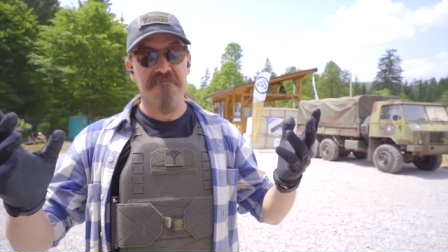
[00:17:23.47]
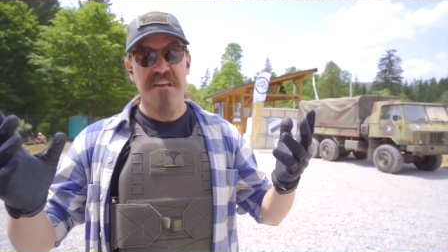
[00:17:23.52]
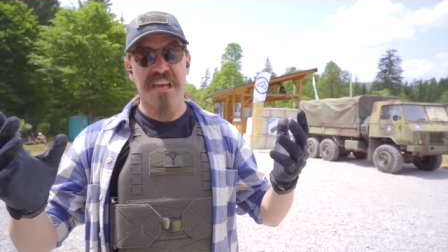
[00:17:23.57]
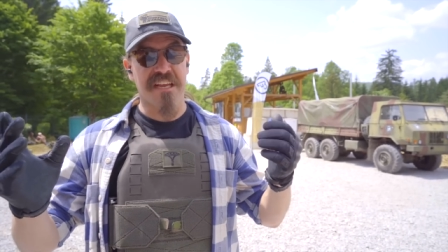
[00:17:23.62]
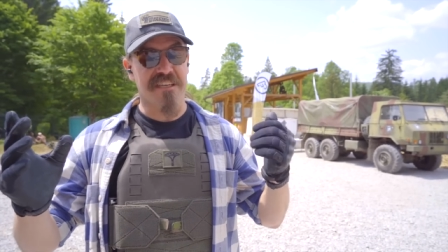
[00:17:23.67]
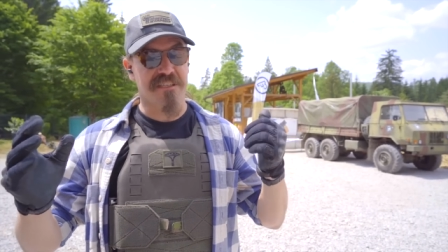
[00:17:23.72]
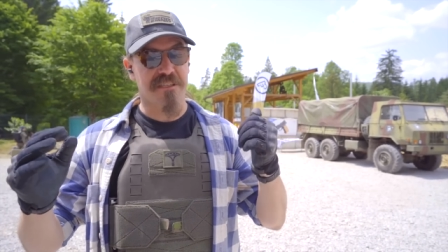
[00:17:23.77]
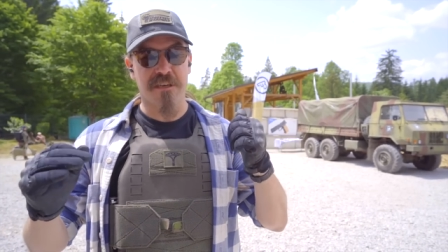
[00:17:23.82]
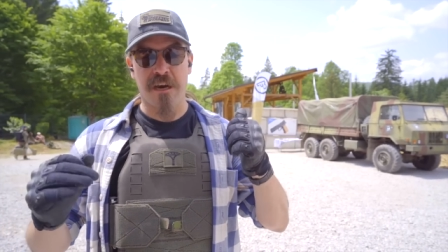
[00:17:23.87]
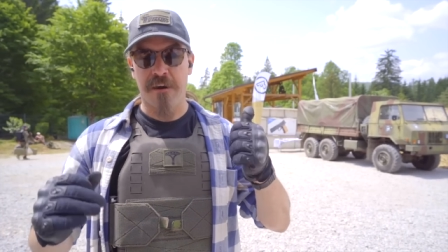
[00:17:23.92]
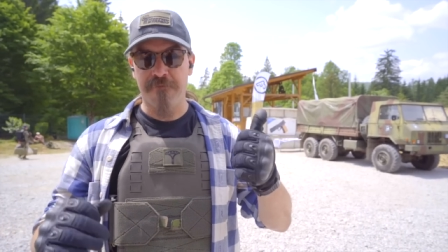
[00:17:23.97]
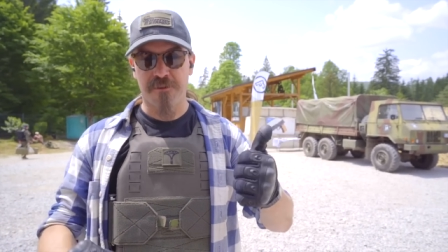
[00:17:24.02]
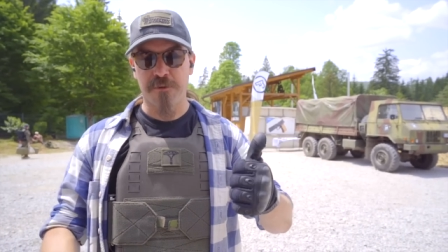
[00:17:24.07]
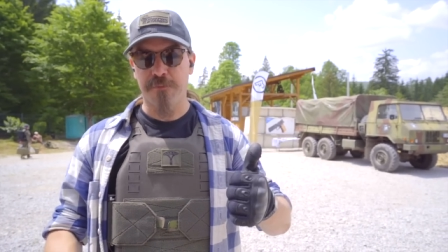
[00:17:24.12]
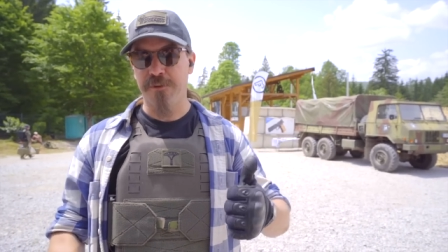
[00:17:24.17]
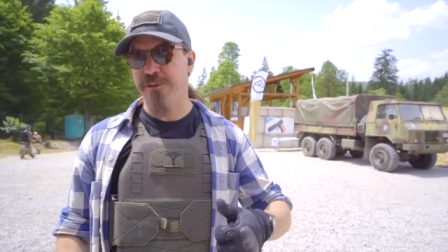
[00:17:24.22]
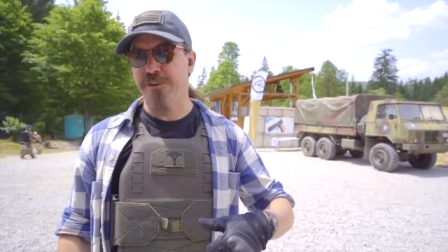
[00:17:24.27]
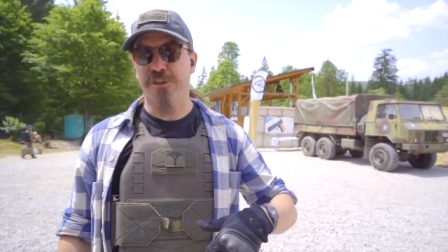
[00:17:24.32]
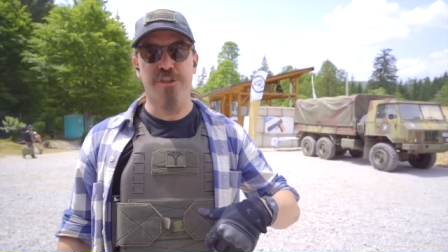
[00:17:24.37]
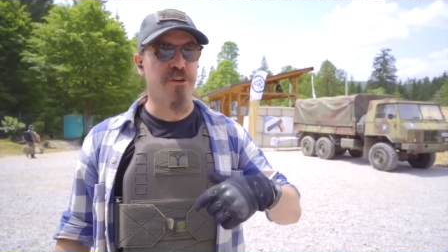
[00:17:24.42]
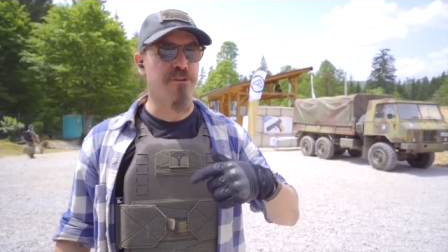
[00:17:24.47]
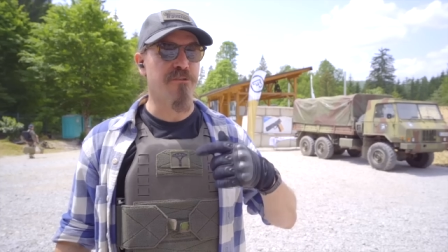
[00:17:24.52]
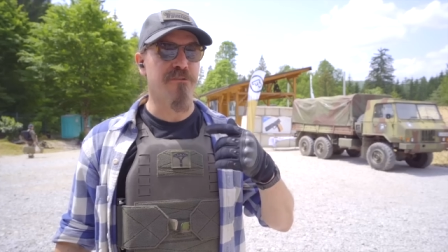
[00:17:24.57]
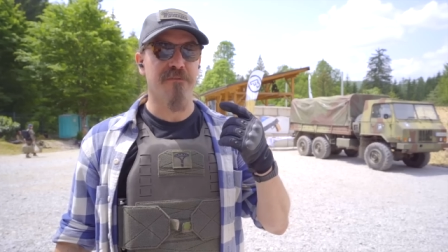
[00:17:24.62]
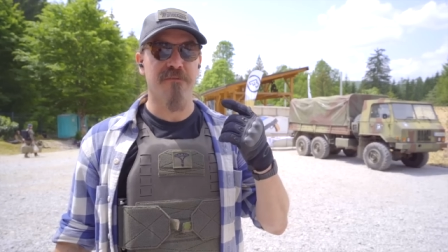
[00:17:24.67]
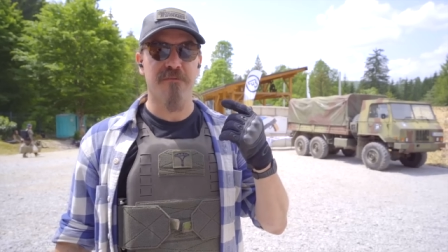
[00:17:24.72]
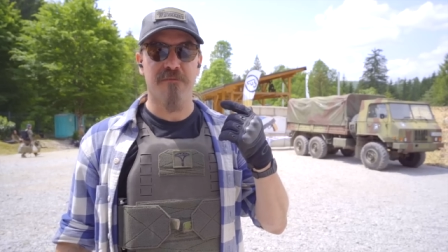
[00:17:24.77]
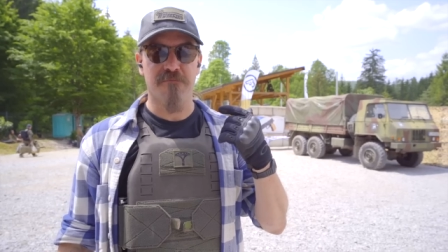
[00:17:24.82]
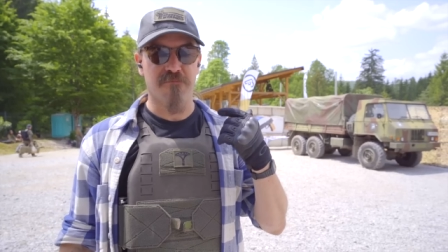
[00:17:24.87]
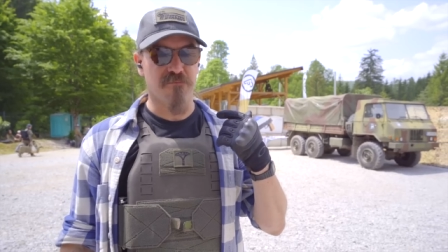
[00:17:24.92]
it's comfortable to
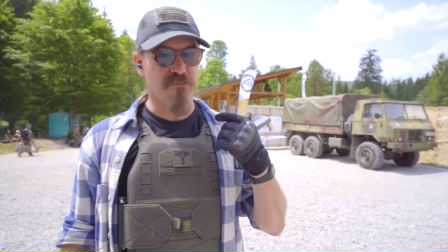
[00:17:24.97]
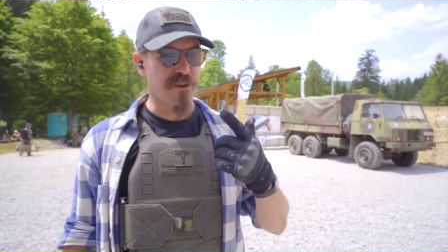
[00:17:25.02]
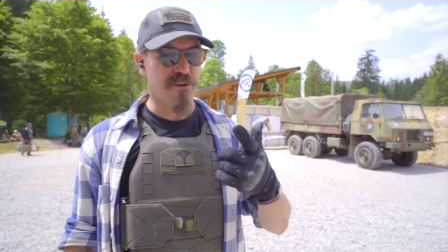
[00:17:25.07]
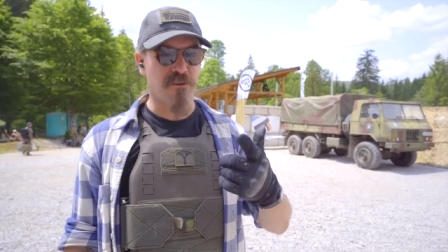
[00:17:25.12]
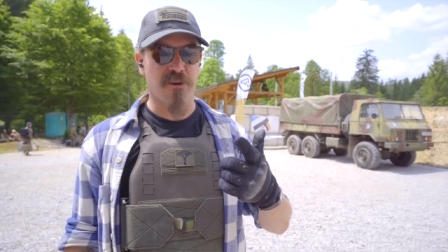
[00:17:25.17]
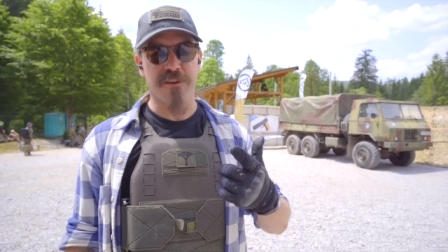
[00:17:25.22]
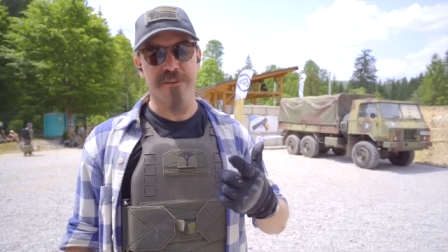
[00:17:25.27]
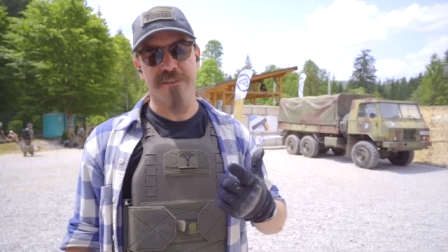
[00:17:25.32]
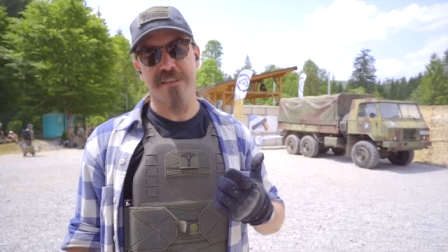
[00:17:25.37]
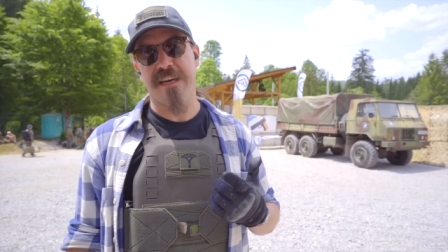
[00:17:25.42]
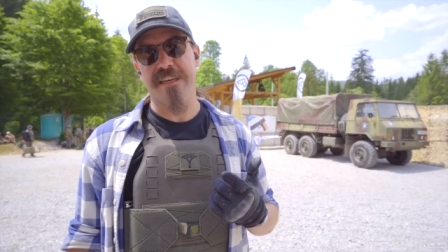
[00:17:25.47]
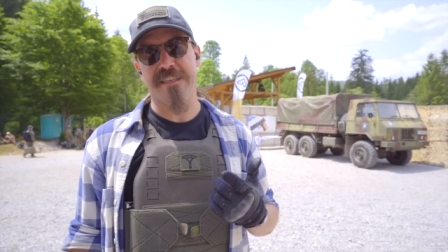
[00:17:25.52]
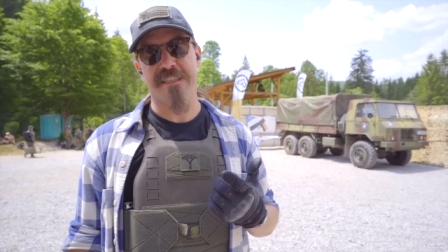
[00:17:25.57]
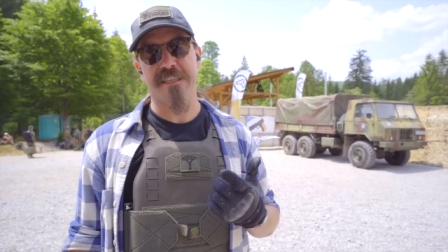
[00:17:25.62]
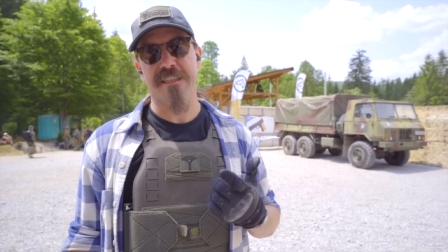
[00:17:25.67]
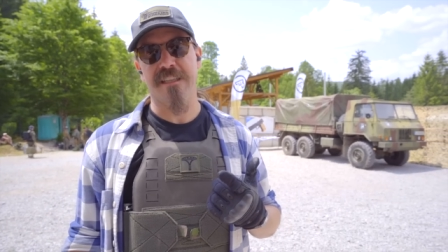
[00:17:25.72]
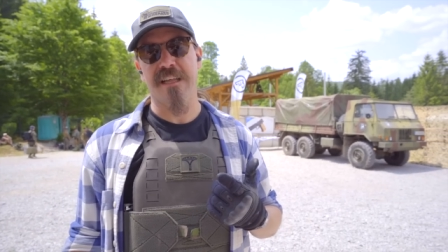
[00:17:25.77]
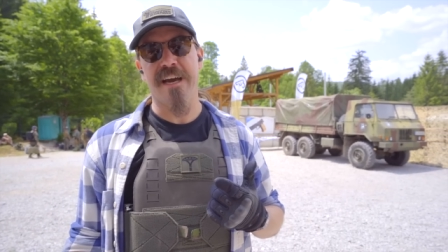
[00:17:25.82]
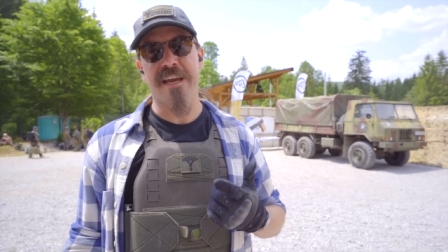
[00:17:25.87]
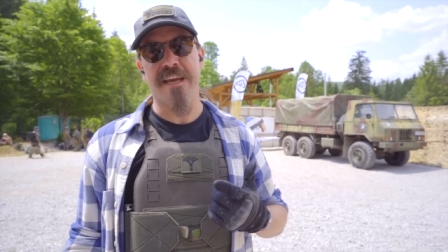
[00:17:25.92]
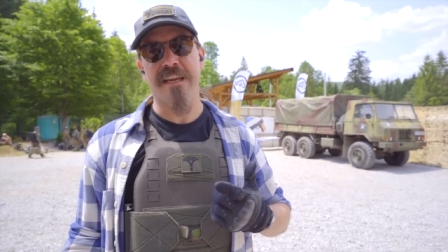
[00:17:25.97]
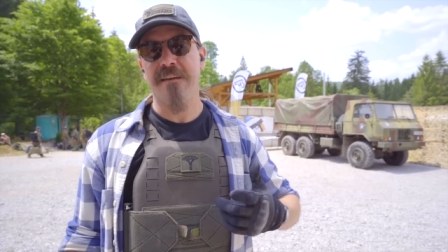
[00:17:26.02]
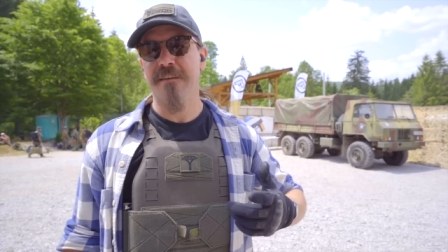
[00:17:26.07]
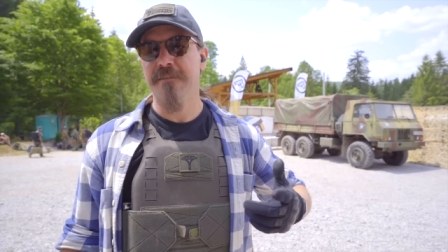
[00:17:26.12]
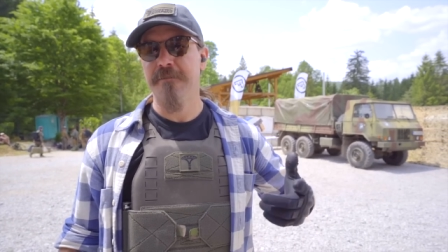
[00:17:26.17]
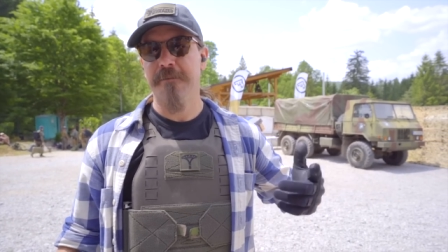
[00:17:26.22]
shoot, recoil's nice and light,